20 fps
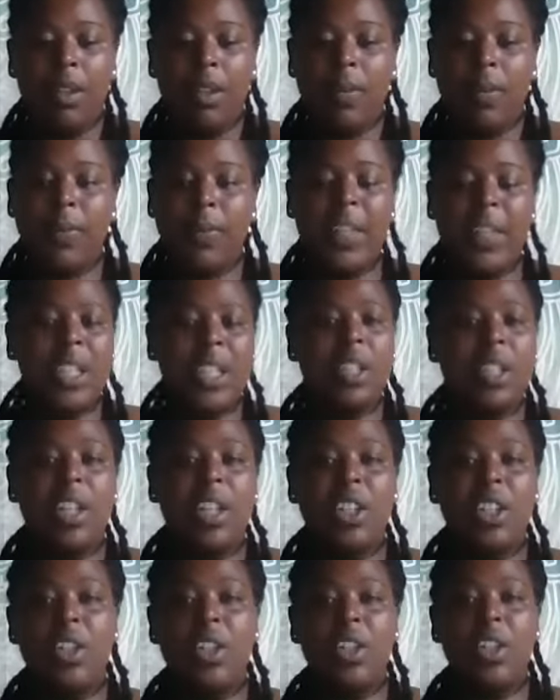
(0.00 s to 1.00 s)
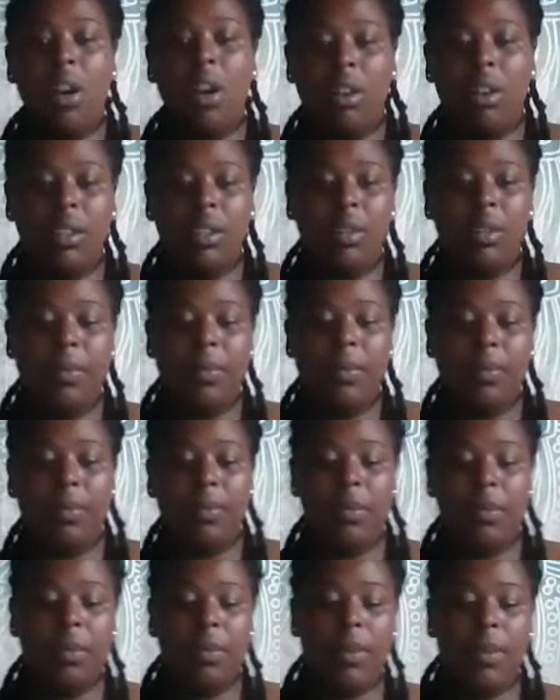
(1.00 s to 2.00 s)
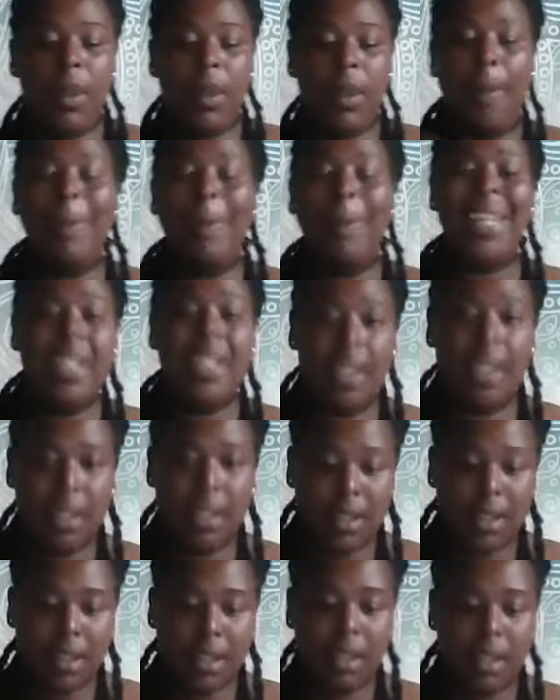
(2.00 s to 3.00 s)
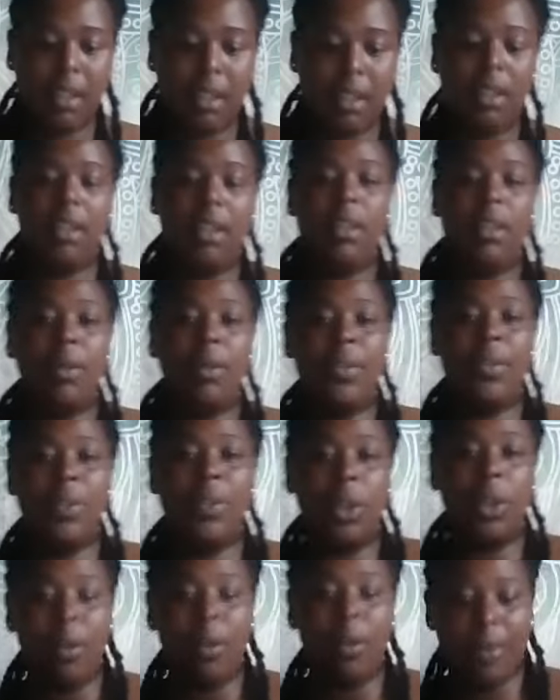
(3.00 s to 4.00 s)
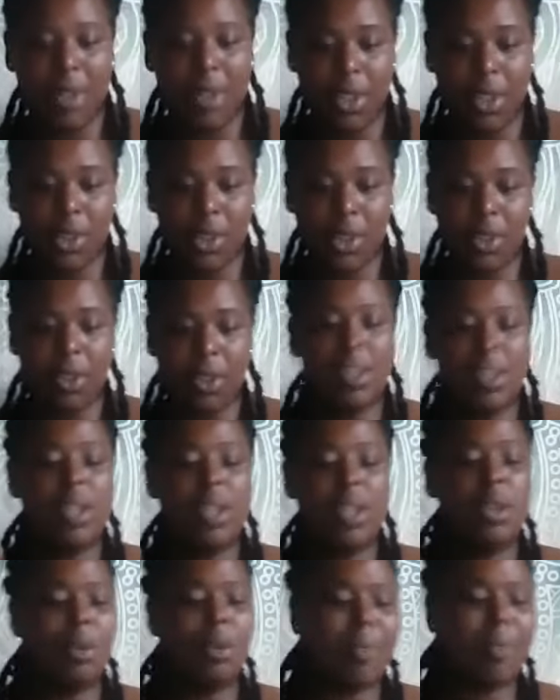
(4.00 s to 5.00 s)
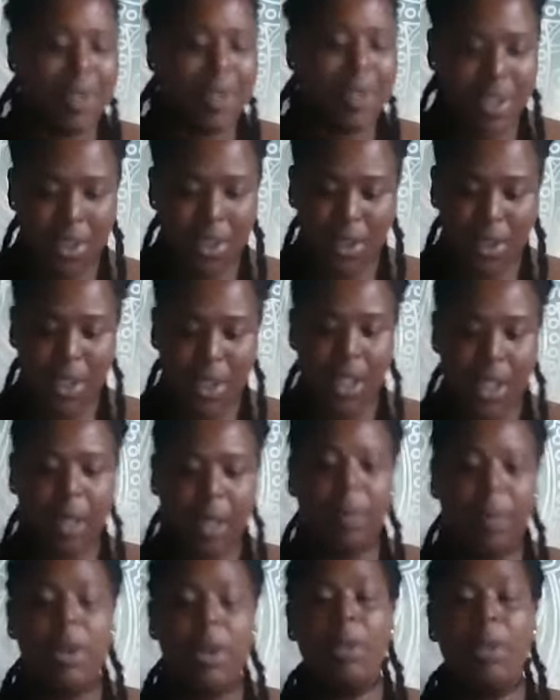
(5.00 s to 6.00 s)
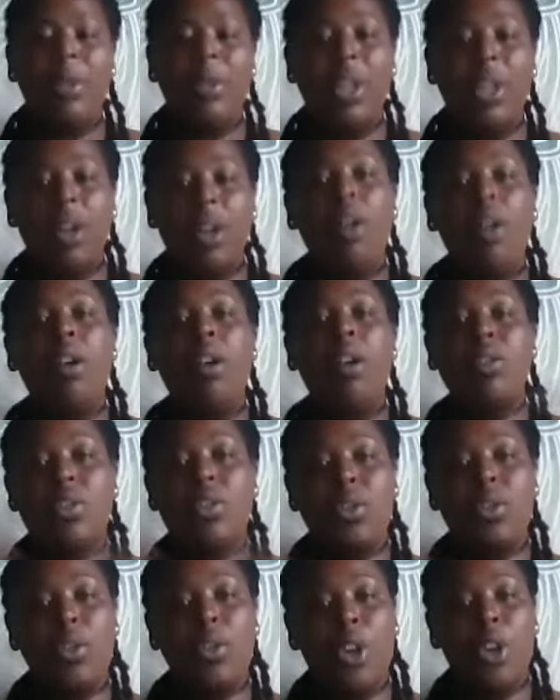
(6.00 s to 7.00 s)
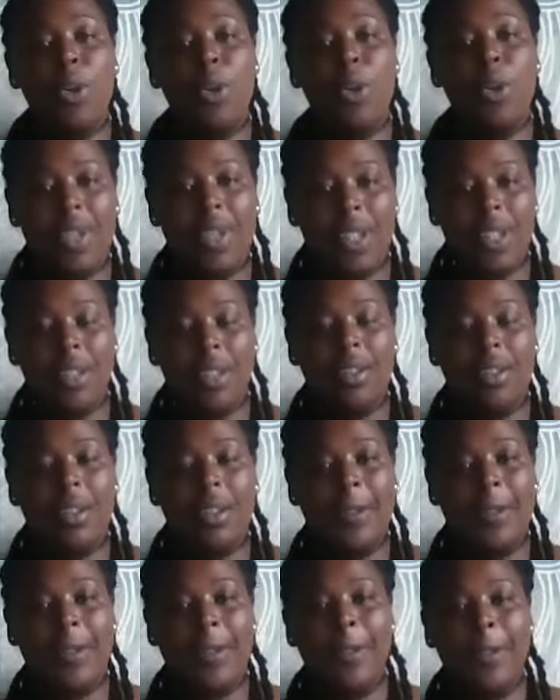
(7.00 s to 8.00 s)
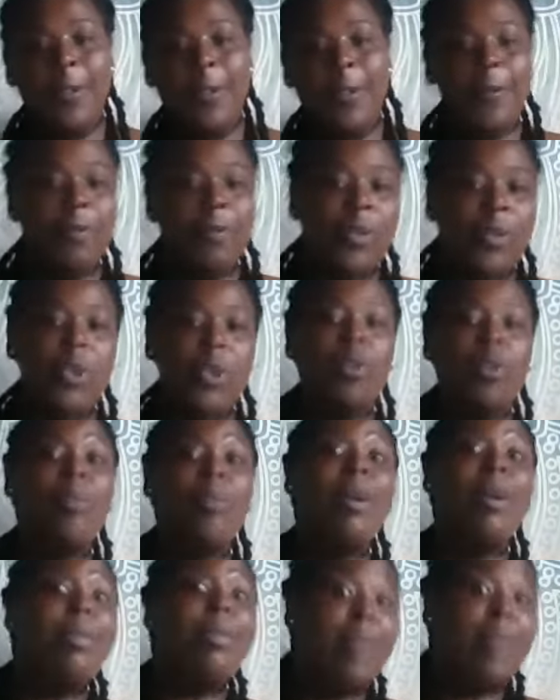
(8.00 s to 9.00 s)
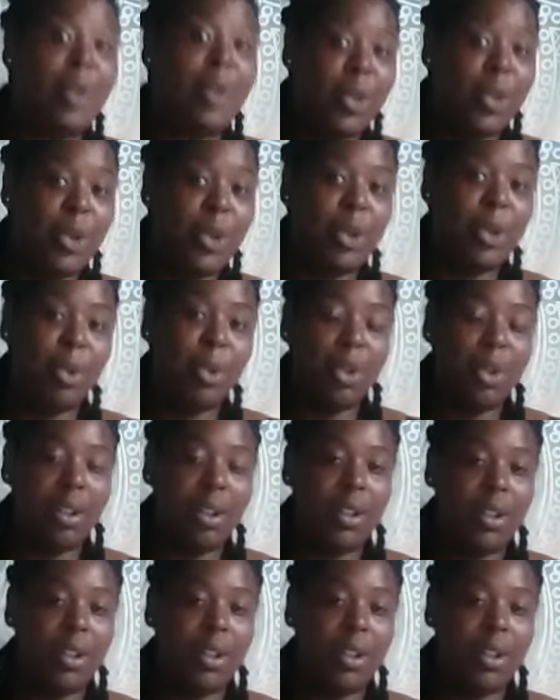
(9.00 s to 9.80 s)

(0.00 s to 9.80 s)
feeling like you can't compete with the competition because there's competition here, but you're being asked to go within, to remember who you are,